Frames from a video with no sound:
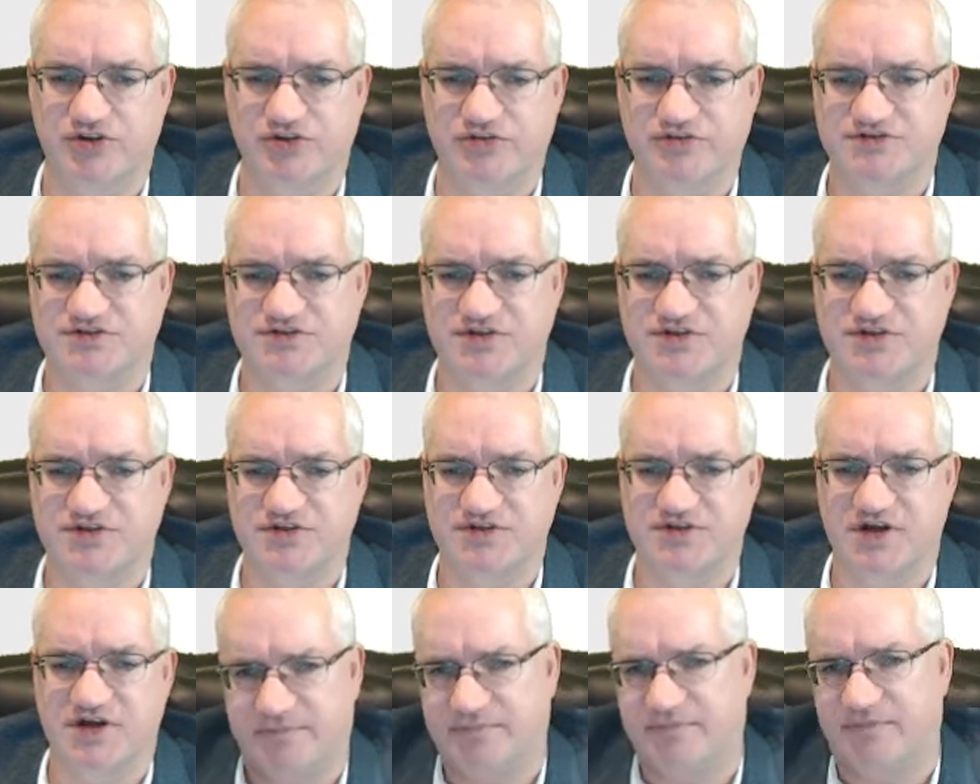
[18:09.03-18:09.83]
Classic
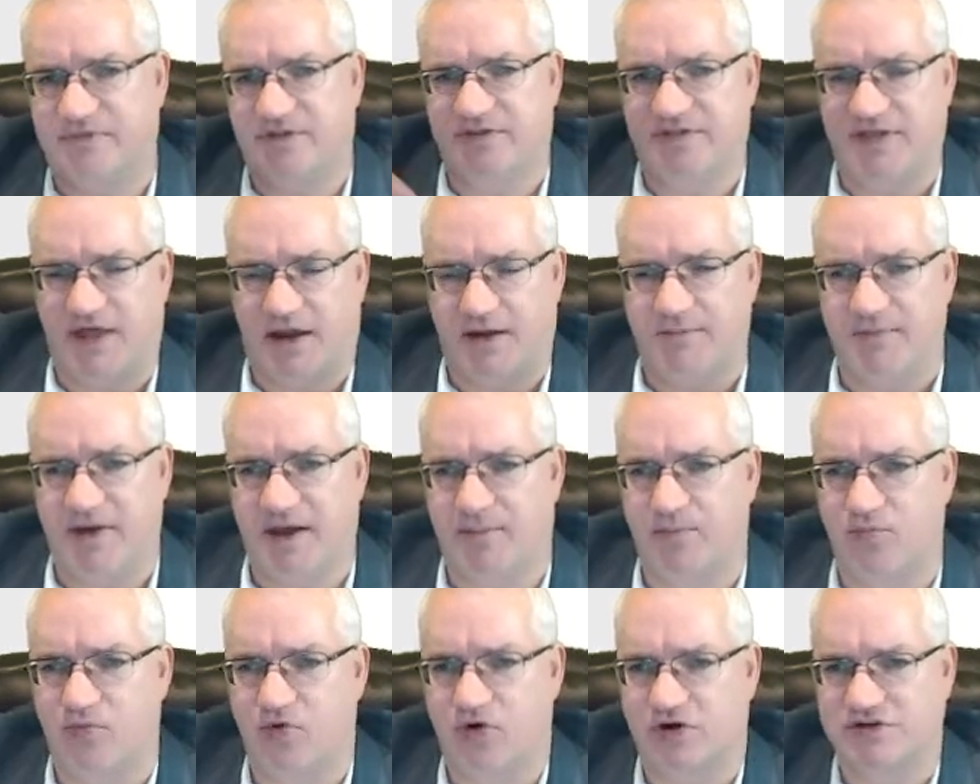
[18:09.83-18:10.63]
Editor,
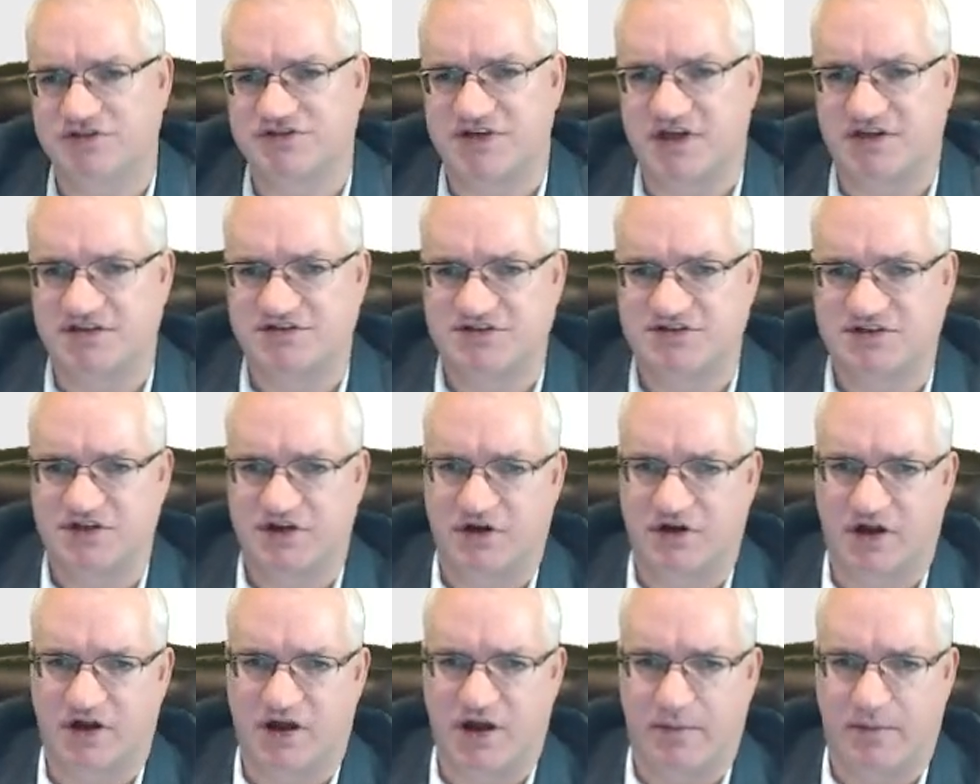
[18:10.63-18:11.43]
and
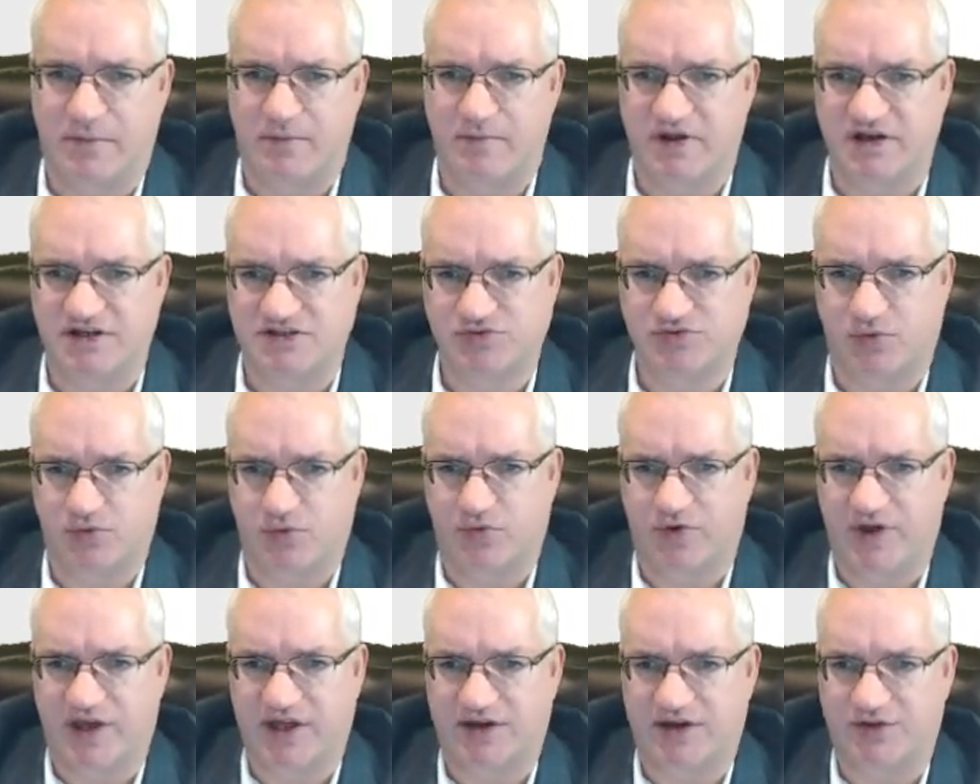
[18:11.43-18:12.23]
that'll make more sense
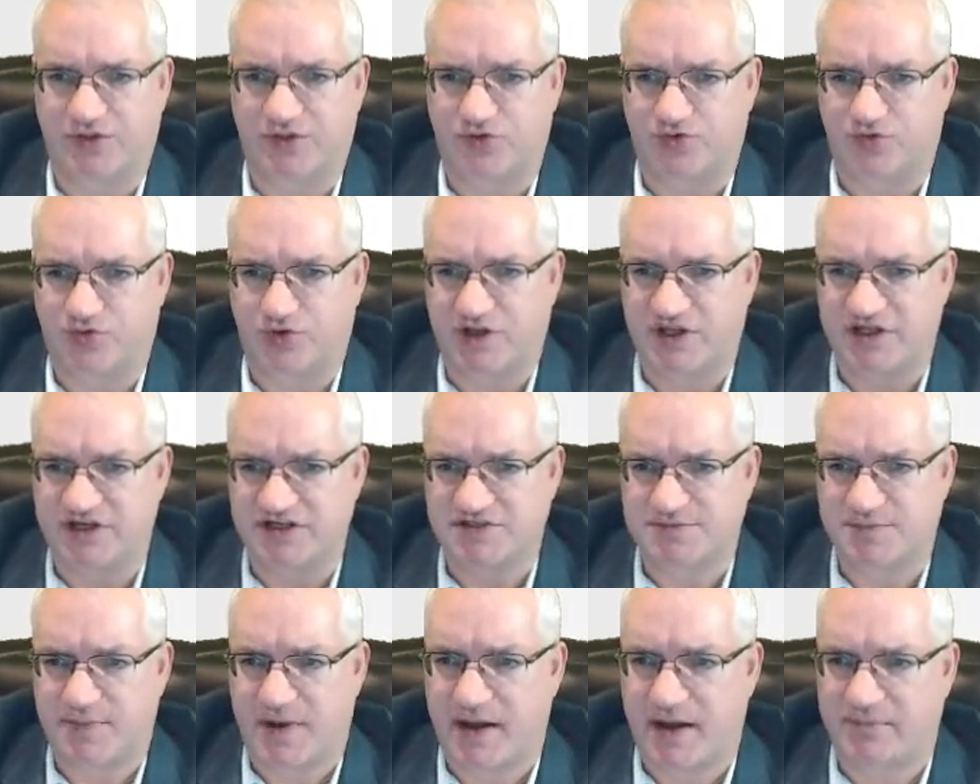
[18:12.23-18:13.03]
here in a couple minutes when
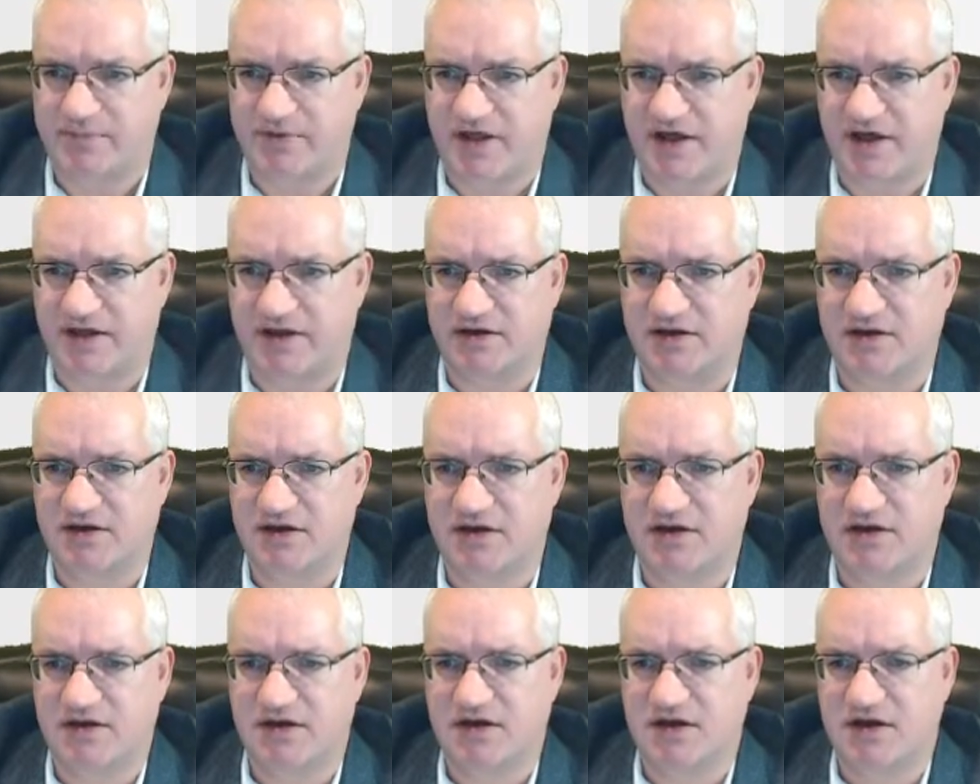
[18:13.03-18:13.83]
we get to the release
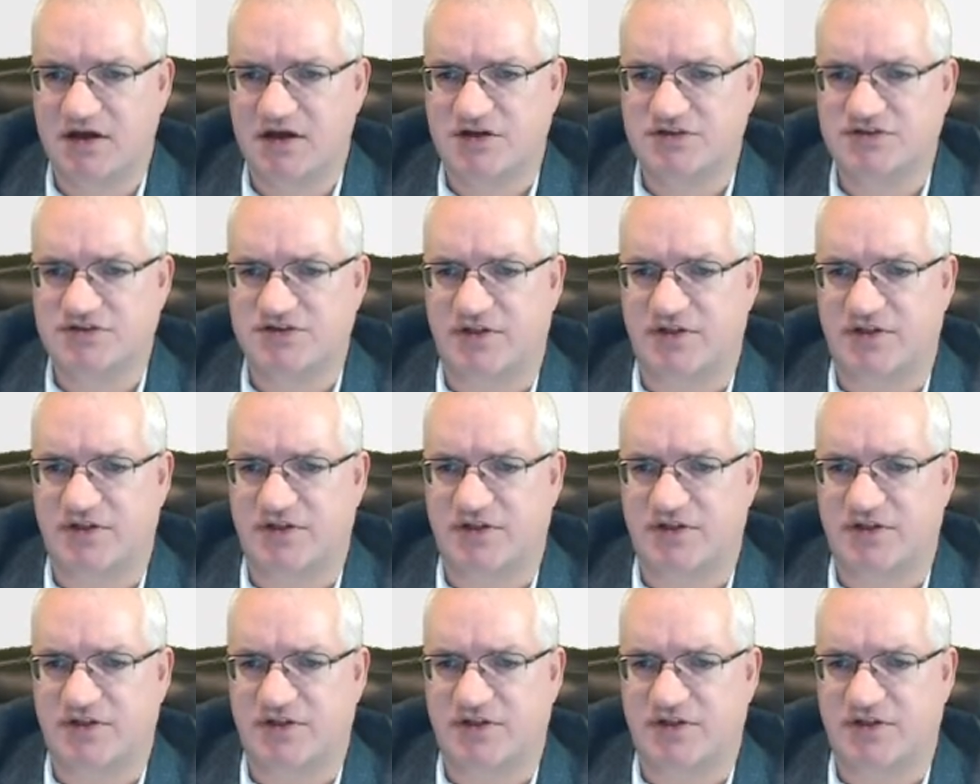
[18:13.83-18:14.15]
pipeline.